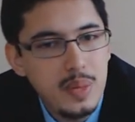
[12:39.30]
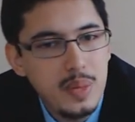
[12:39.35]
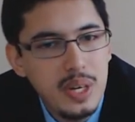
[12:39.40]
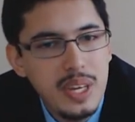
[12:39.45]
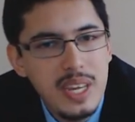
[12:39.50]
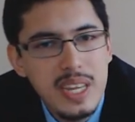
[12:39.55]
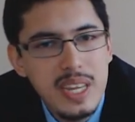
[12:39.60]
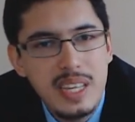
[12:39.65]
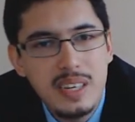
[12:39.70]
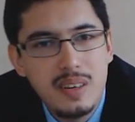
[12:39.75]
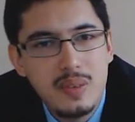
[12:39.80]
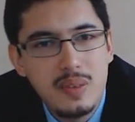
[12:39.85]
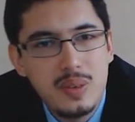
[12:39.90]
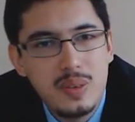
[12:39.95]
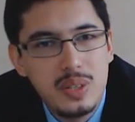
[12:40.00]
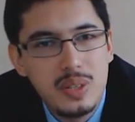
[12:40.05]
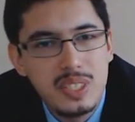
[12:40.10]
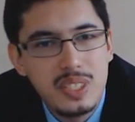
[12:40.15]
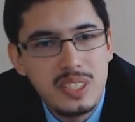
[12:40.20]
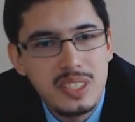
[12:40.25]
but he,
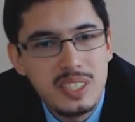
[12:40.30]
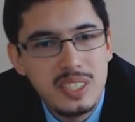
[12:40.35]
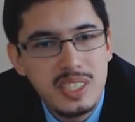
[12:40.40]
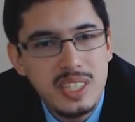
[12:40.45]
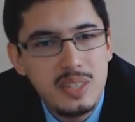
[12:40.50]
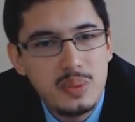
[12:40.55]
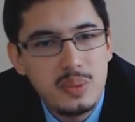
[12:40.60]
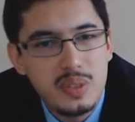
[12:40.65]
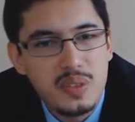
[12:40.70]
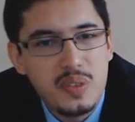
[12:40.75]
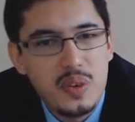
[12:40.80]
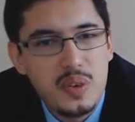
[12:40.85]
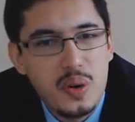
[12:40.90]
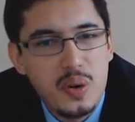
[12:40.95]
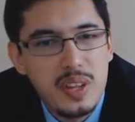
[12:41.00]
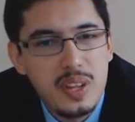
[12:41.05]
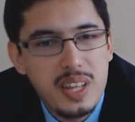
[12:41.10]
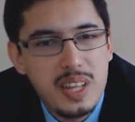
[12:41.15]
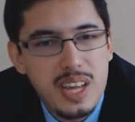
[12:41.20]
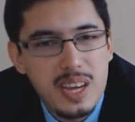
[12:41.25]
of course, as I said, was
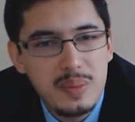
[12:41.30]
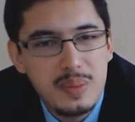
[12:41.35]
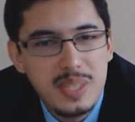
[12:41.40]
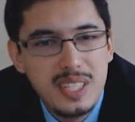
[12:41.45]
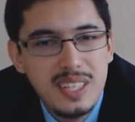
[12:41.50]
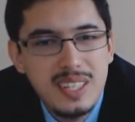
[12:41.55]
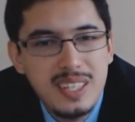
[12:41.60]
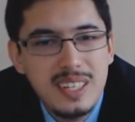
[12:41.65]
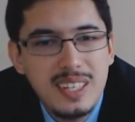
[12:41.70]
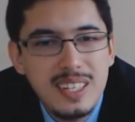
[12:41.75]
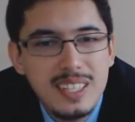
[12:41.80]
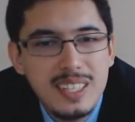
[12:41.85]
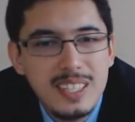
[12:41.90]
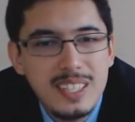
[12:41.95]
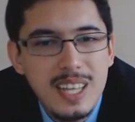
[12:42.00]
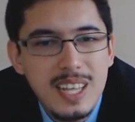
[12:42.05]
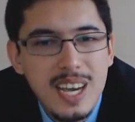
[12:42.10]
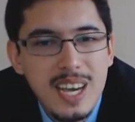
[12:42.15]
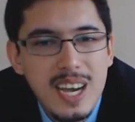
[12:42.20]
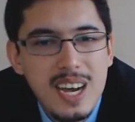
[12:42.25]
4 laps
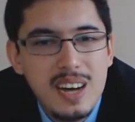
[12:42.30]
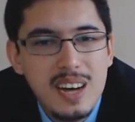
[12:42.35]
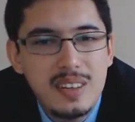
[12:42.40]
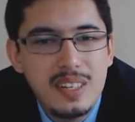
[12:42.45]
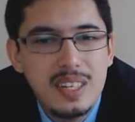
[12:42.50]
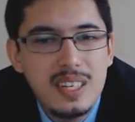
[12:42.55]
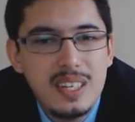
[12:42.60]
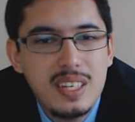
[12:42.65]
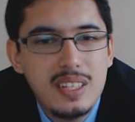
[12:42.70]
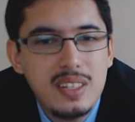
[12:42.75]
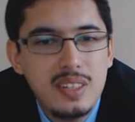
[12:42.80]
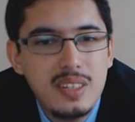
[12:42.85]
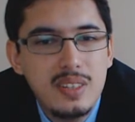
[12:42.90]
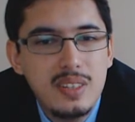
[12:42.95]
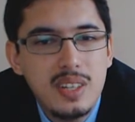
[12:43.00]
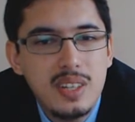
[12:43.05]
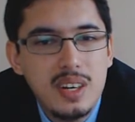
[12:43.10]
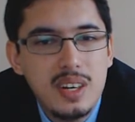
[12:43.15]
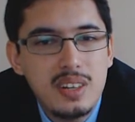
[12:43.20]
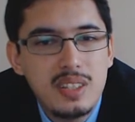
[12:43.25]
down.
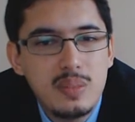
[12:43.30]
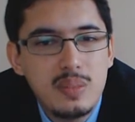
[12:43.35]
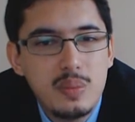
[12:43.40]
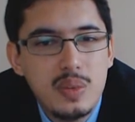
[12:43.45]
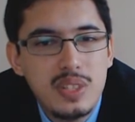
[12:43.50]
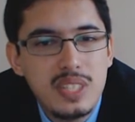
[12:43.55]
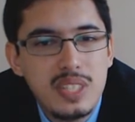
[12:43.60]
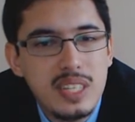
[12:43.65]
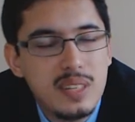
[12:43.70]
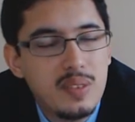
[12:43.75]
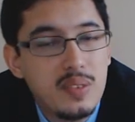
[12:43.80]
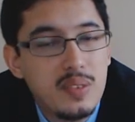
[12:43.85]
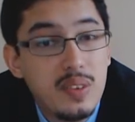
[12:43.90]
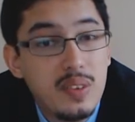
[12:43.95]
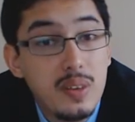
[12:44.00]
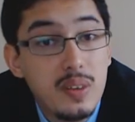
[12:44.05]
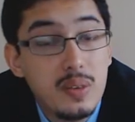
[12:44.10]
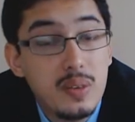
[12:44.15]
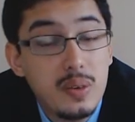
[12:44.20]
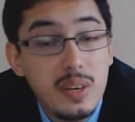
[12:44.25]
Newgarden was in
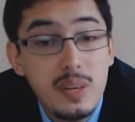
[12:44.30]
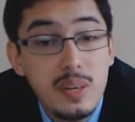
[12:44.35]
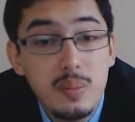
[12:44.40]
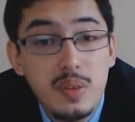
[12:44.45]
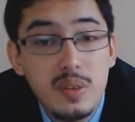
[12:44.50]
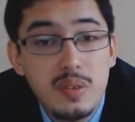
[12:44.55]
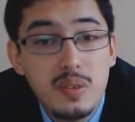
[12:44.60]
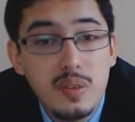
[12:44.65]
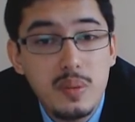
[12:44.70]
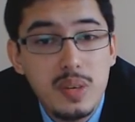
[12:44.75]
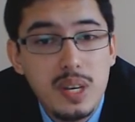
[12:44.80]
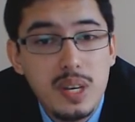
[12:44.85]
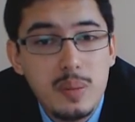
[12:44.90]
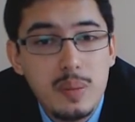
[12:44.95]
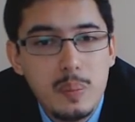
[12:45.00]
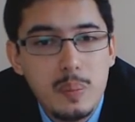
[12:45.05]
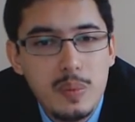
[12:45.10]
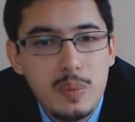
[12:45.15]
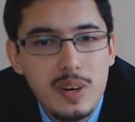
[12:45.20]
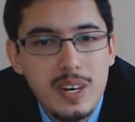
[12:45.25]
5th. Great move from
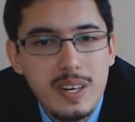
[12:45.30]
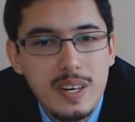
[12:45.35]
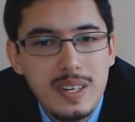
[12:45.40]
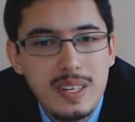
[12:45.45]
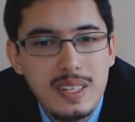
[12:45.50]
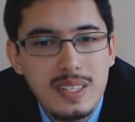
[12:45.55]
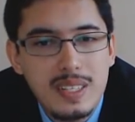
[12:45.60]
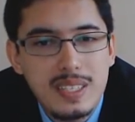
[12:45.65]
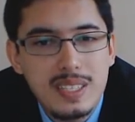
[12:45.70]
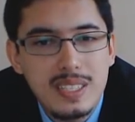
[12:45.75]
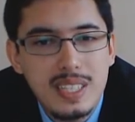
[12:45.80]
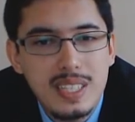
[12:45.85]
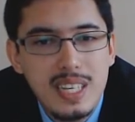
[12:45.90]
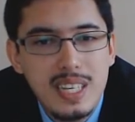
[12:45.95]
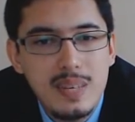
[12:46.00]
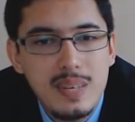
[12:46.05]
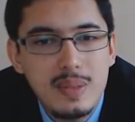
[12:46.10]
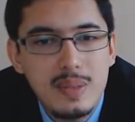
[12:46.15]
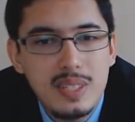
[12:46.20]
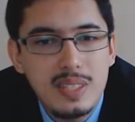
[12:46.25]
the bracket
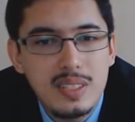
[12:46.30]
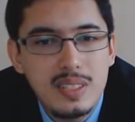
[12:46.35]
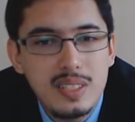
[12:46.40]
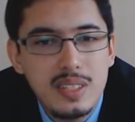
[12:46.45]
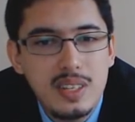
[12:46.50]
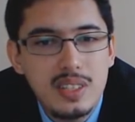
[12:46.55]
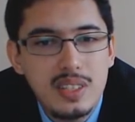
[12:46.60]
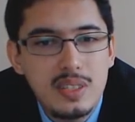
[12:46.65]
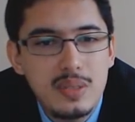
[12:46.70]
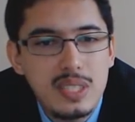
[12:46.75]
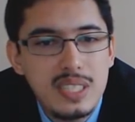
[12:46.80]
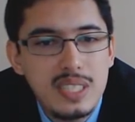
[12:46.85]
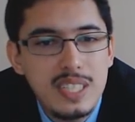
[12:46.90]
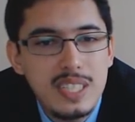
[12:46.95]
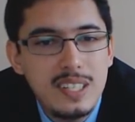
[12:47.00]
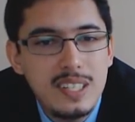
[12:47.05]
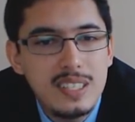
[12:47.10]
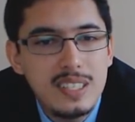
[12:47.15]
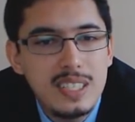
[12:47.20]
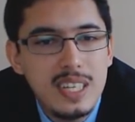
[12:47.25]
seemed, and Sato was
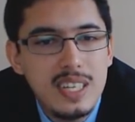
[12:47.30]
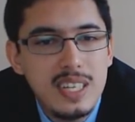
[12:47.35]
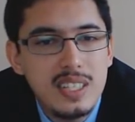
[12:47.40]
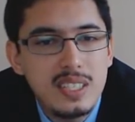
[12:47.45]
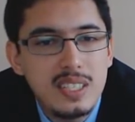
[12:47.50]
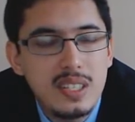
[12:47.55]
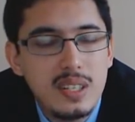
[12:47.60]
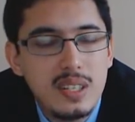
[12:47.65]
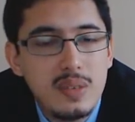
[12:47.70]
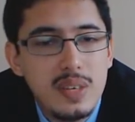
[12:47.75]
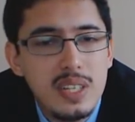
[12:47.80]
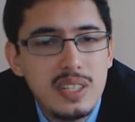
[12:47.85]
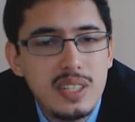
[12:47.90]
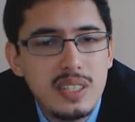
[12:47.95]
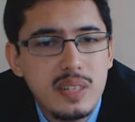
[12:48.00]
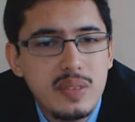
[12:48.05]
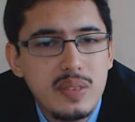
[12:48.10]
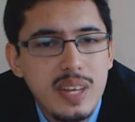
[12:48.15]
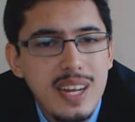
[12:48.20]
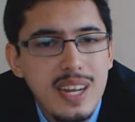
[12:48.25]
down the inside of
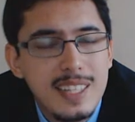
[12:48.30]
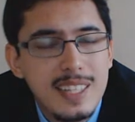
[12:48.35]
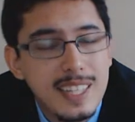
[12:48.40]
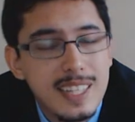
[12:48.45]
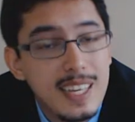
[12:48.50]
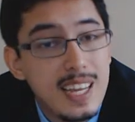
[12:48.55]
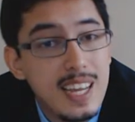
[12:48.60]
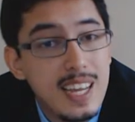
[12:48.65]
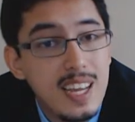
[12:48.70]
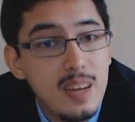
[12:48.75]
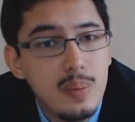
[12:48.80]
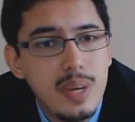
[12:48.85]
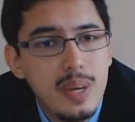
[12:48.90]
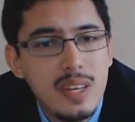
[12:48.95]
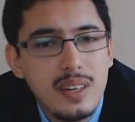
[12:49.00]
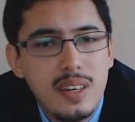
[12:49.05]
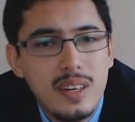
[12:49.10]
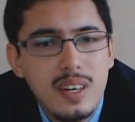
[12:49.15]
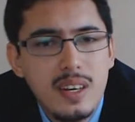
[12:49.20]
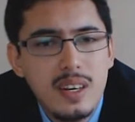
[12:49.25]
Hinchcliffe at the
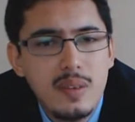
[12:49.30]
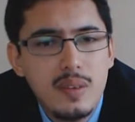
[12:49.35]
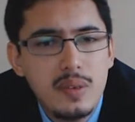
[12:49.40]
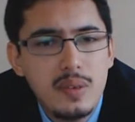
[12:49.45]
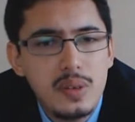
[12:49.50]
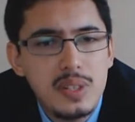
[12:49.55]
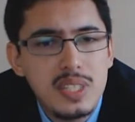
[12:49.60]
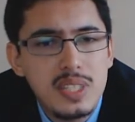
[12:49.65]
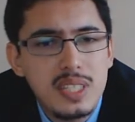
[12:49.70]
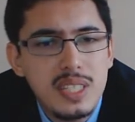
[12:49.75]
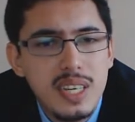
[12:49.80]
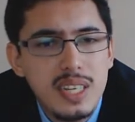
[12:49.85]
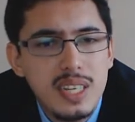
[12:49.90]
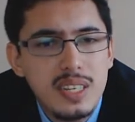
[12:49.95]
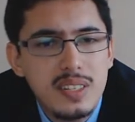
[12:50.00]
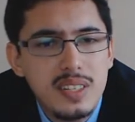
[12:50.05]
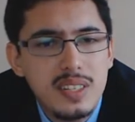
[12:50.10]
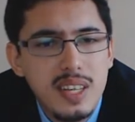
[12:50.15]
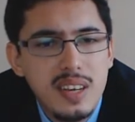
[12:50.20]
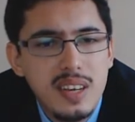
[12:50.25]
hairpin for
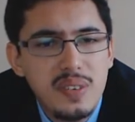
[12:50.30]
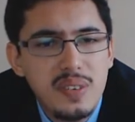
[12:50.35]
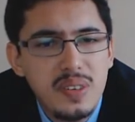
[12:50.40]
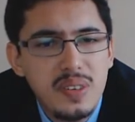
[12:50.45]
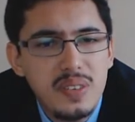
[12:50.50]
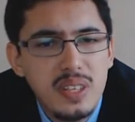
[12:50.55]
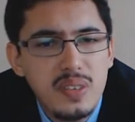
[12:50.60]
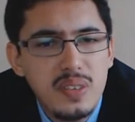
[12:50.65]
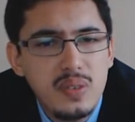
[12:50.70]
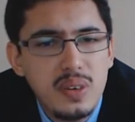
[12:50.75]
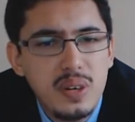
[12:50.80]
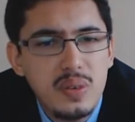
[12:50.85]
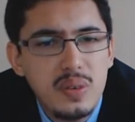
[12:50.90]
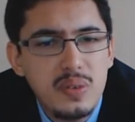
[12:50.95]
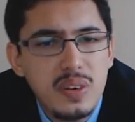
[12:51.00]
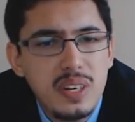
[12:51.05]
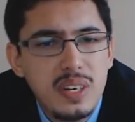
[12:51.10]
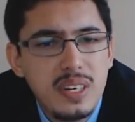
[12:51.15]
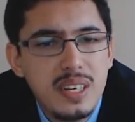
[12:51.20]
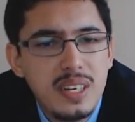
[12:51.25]
2nd. That
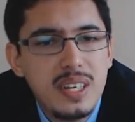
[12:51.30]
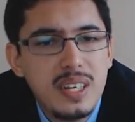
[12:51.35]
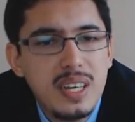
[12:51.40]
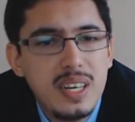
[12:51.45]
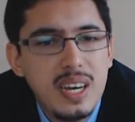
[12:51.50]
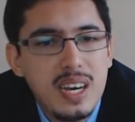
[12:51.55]
55 ran.